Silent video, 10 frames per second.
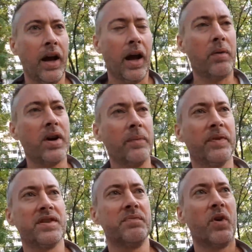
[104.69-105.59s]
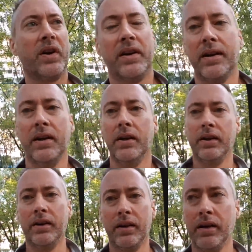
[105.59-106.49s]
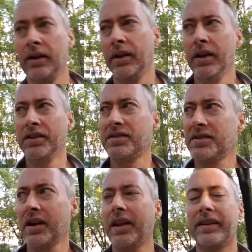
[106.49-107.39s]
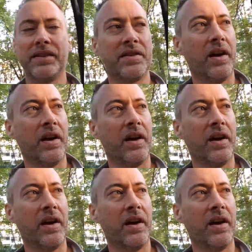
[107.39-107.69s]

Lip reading: I woke up this morning, just sort of like this,